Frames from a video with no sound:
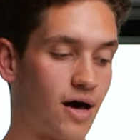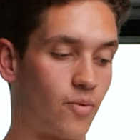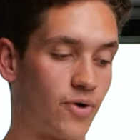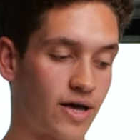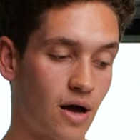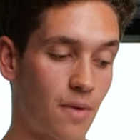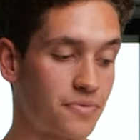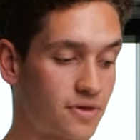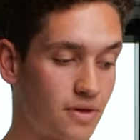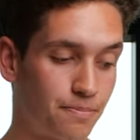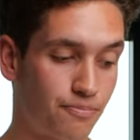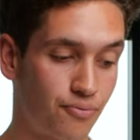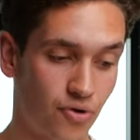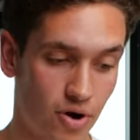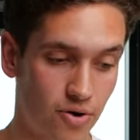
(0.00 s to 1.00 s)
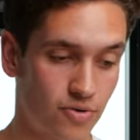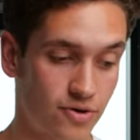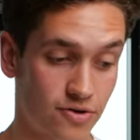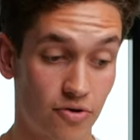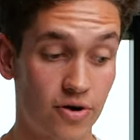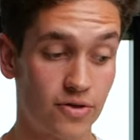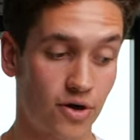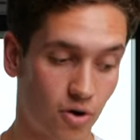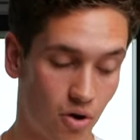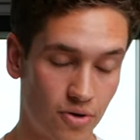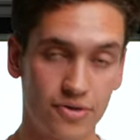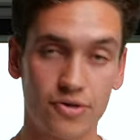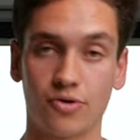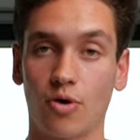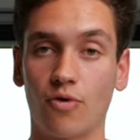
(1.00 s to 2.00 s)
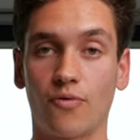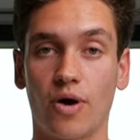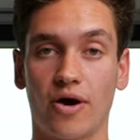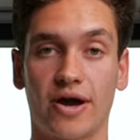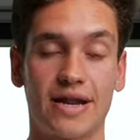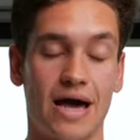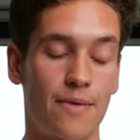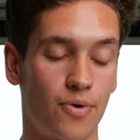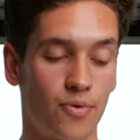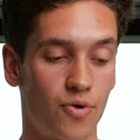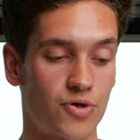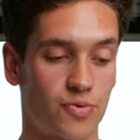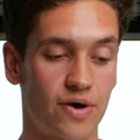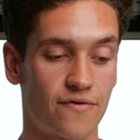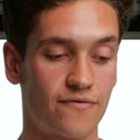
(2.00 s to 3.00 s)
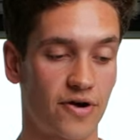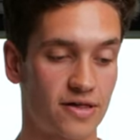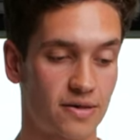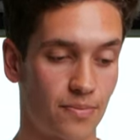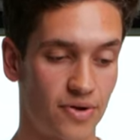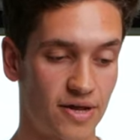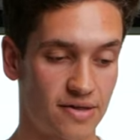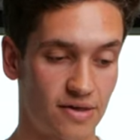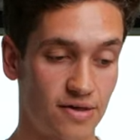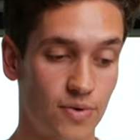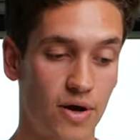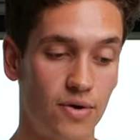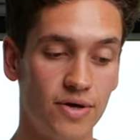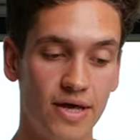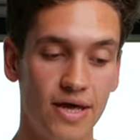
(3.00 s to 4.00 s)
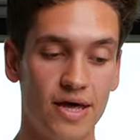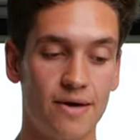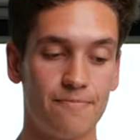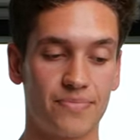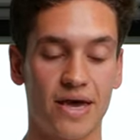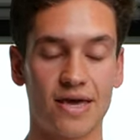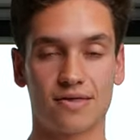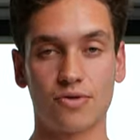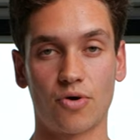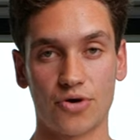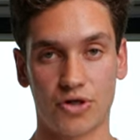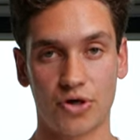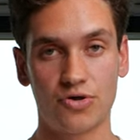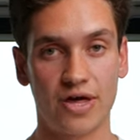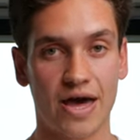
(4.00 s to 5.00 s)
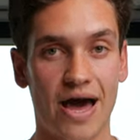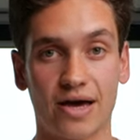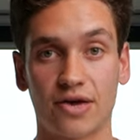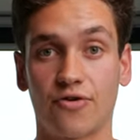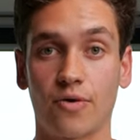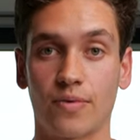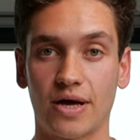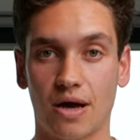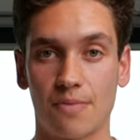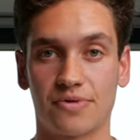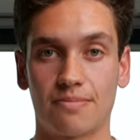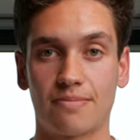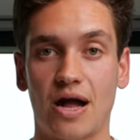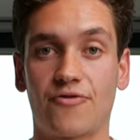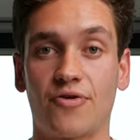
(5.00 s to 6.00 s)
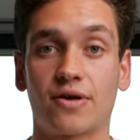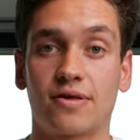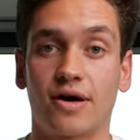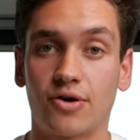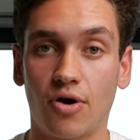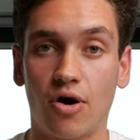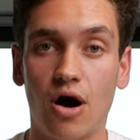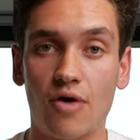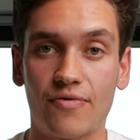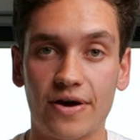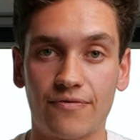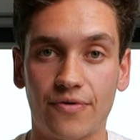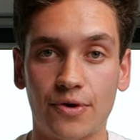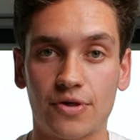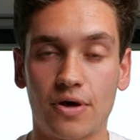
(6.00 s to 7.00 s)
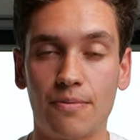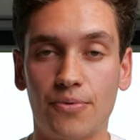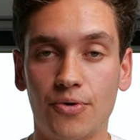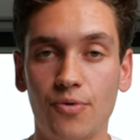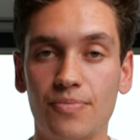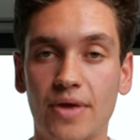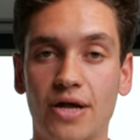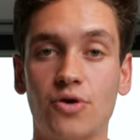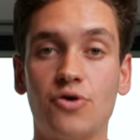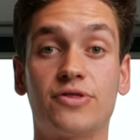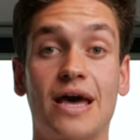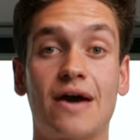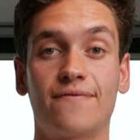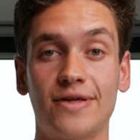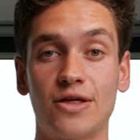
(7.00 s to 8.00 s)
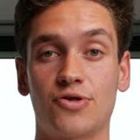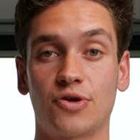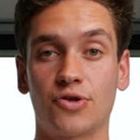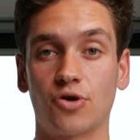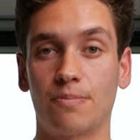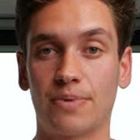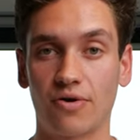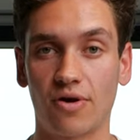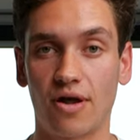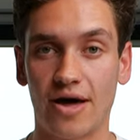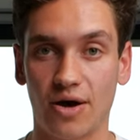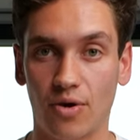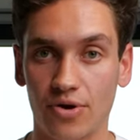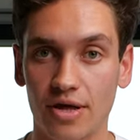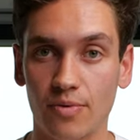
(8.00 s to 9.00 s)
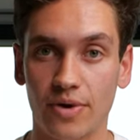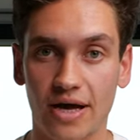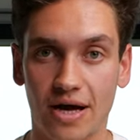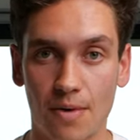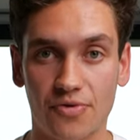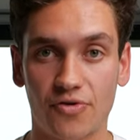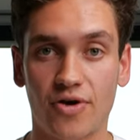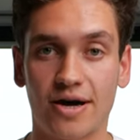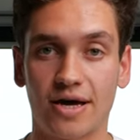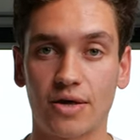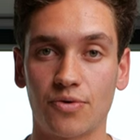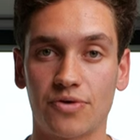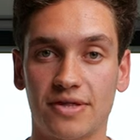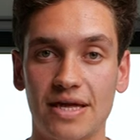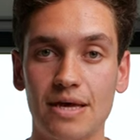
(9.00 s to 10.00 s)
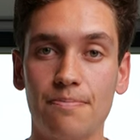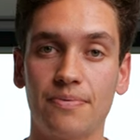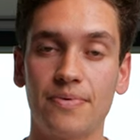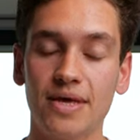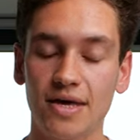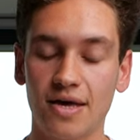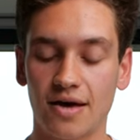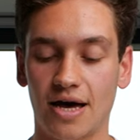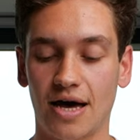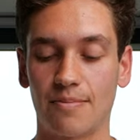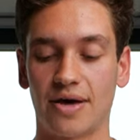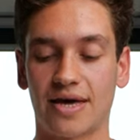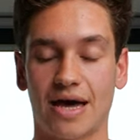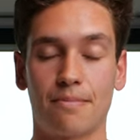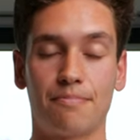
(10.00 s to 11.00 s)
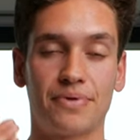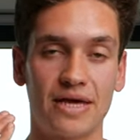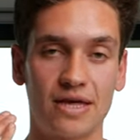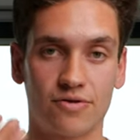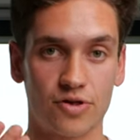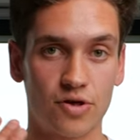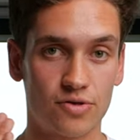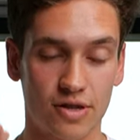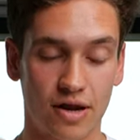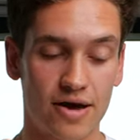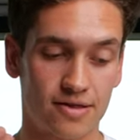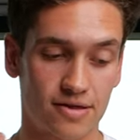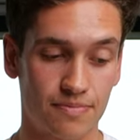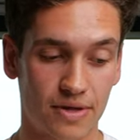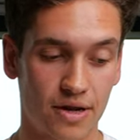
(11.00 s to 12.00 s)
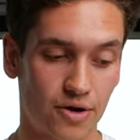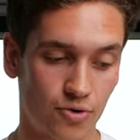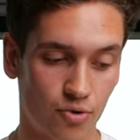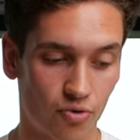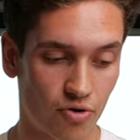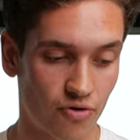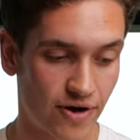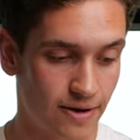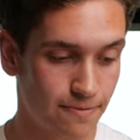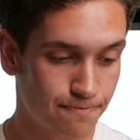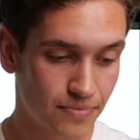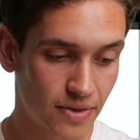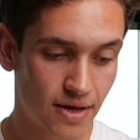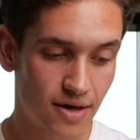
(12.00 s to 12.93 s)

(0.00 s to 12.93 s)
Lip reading: When it comes to the cons of wearing an Apple Watch, we have a very simple list as well. It's not hugely accurate when it comes to metrics like your heart rate, for example, and you definitely should not be relying on it when it comes to tracking your sleep. Again, please utilize something like an Oura ring.